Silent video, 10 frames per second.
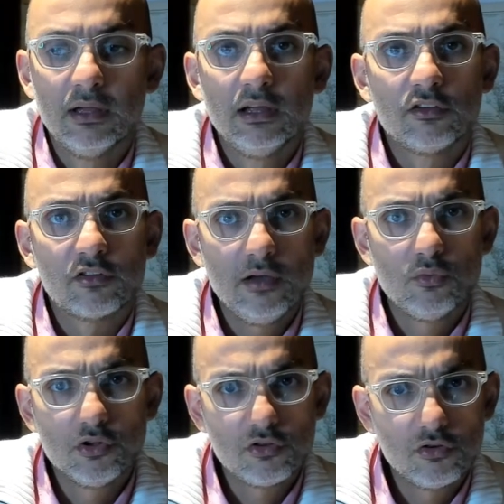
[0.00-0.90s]
So I
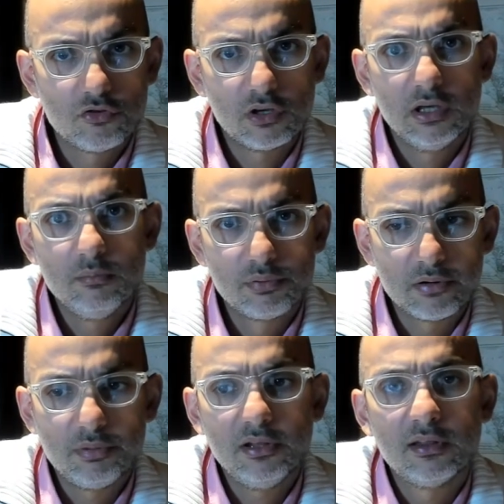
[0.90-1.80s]
want you to keep
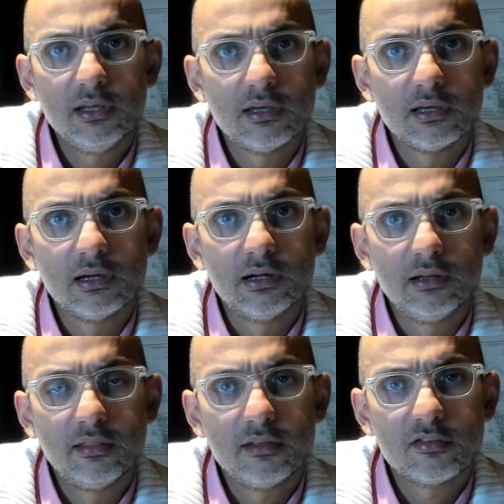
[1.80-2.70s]
repeating
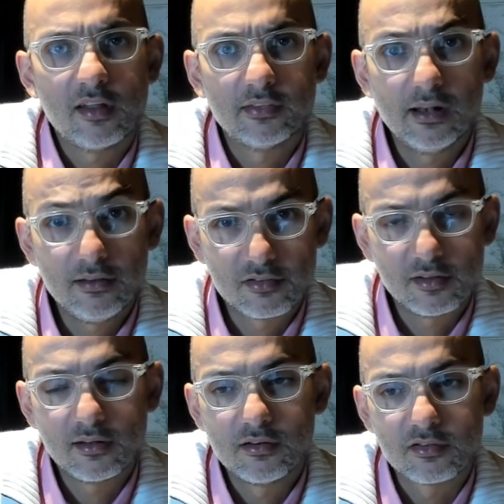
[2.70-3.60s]
this until it
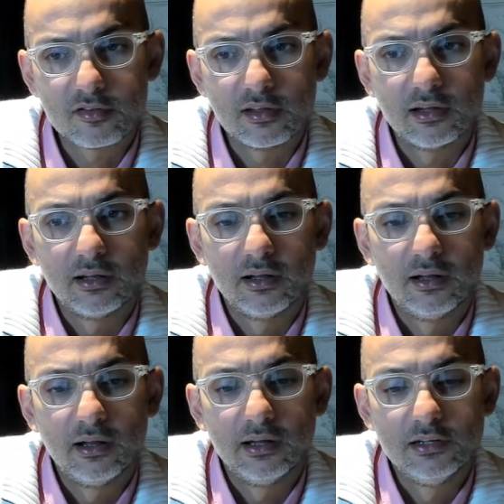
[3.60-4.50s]
settles
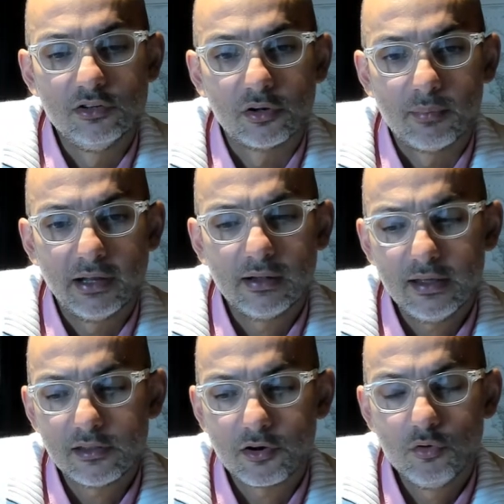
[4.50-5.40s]
in your mind.
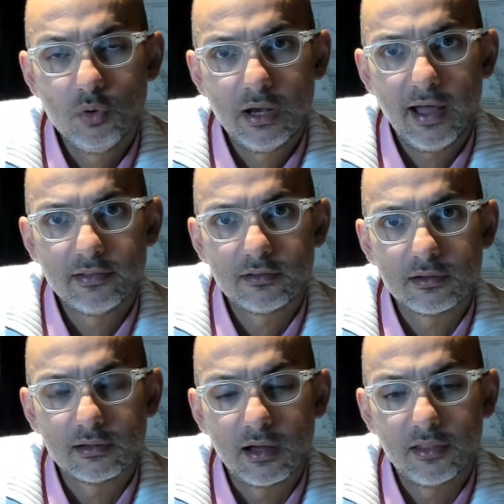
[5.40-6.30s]
Later on we'll add
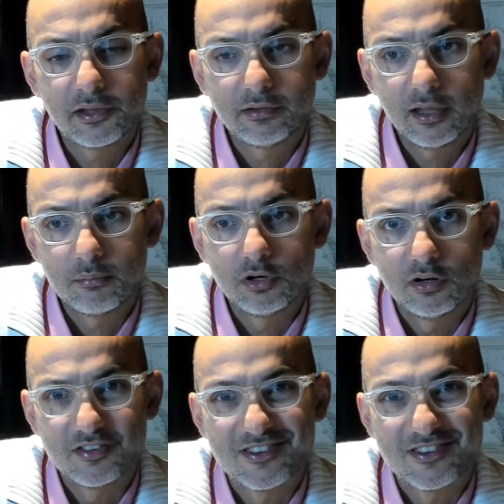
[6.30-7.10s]
other terminology.